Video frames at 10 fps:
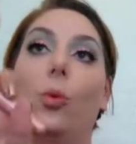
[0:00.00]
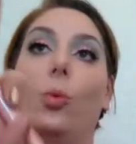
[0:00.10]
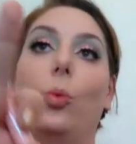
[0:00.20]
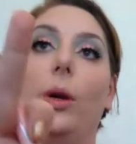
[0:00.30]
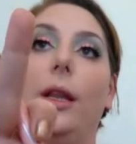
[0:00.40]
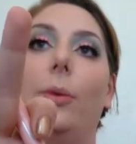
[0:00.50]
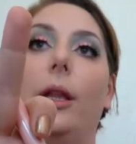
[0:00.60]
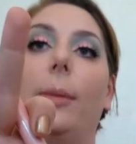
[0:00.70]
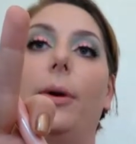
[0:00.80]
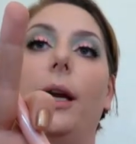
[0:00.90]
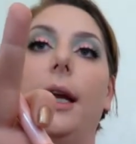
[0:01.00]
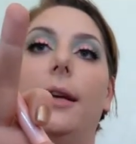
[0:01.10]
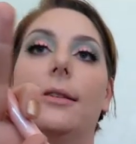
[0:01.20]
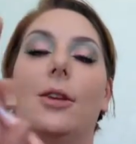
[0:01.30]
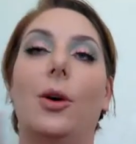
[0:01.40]
really, really
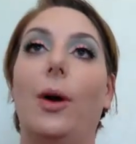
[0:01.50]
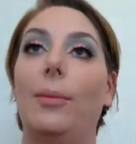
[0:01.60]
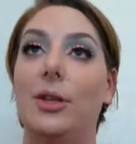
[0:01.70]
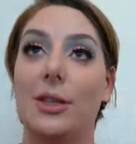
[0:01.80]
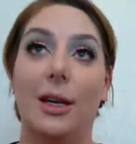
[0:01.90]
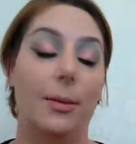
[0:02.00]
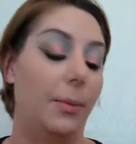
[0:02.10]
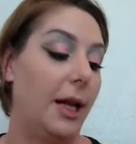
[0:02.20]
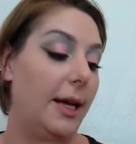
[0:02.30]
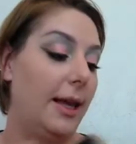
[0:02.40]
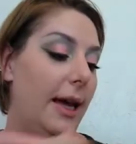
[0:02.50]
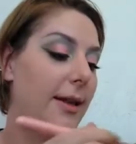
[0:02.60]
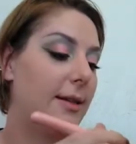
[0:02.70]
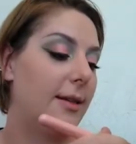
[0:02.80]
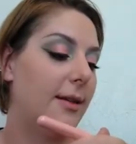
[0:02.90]
pretty. So I'm just going to apply
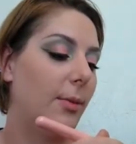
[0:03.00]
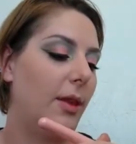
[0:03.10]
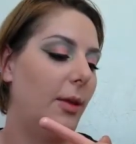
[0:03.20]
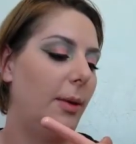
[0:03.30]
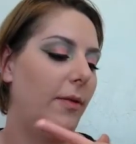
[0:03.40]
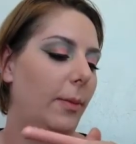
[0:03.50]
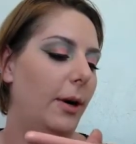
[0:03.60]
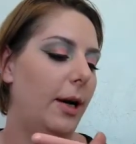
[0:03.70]
that with a little bit of a